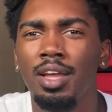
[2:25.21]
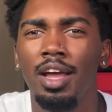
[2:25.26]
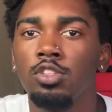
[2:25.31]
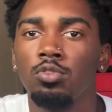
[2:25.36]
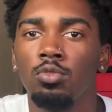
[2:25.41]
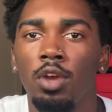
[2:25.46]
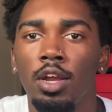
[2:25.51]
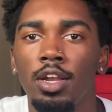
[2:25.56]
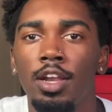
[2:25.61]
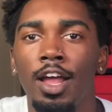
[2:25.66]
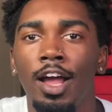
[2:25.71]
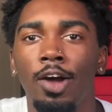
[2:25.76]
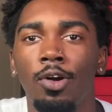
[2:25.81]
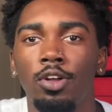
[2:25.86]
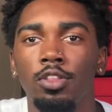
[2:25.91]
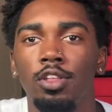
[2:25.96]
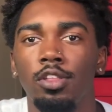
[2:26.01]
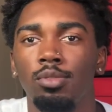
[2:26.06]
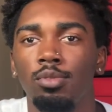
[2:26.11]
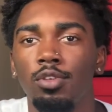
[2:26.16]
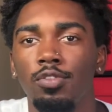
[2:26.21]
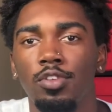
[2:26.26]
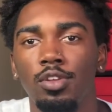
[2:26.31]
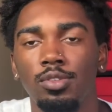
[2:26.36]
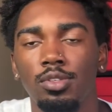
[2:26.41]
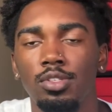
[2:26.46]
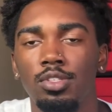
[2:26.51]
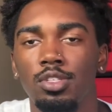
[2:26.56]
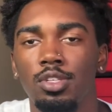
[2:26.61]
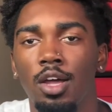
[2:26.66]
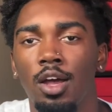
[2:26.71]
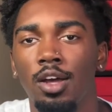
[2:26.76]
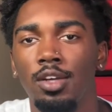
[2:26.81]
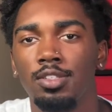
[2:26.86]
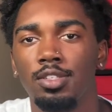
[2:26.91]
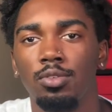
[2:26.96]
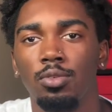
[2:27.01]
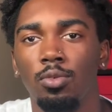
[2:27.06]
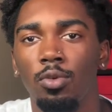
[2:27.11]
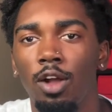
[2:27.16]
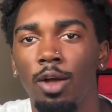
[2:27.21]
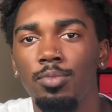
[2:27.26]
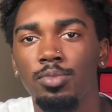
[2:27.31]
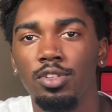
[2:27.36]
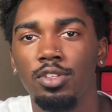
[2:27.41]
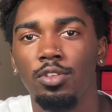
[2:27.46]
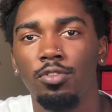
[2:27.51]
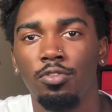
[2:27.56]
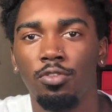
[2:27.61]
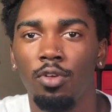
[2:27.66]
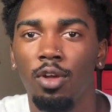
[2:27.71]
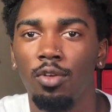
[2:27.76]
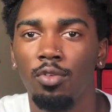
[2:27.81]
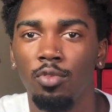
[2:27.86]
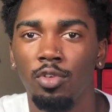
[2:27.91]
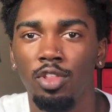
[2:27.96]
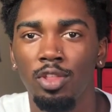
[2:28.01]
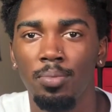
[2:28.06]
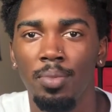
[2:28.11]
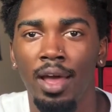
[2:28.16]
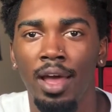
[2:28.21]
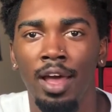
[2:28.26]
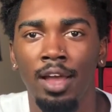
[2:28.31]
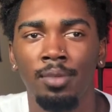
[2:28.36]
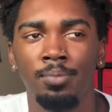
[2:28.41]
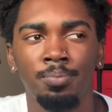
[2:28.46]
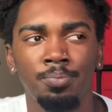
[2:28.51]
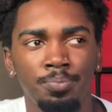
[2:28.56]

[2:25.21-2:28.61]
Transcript: Right now on the 350 stocks, it rubs in the front really bad.